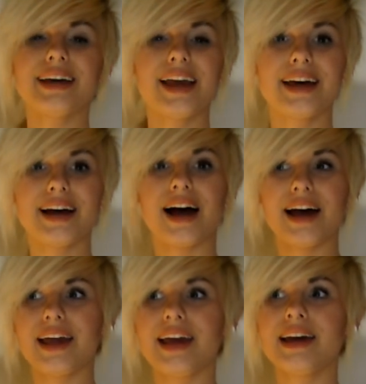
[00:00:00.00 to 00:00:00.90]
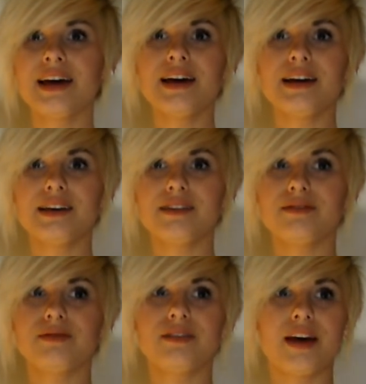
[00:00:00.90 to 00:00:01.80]
and I
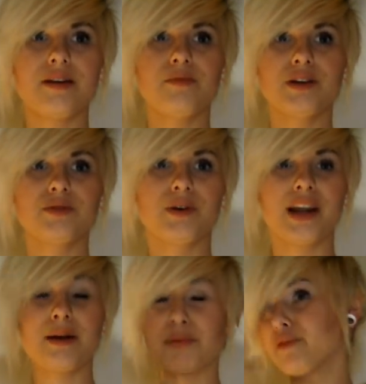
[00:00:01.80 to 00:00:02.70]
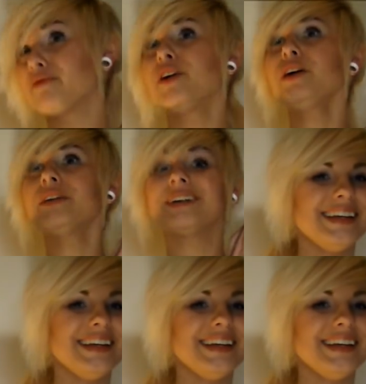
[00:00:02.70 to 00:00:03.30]
say which one I prefer.